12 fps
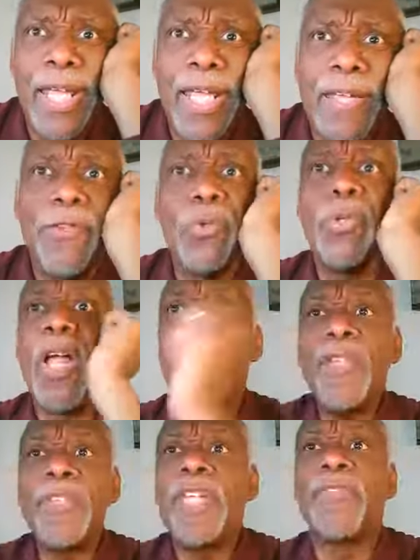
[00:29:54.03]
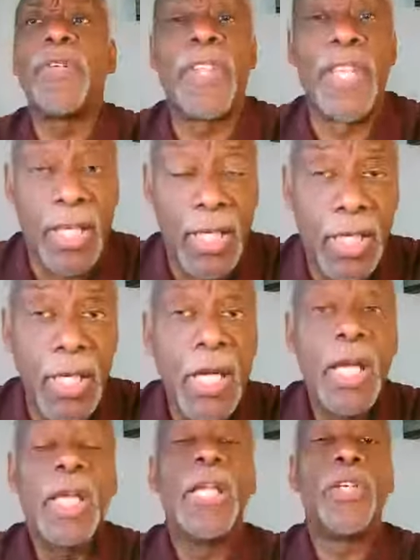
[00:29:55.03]
If you lost everything
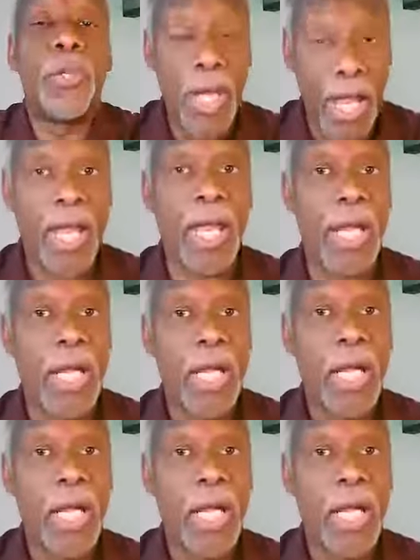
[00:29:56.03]
today,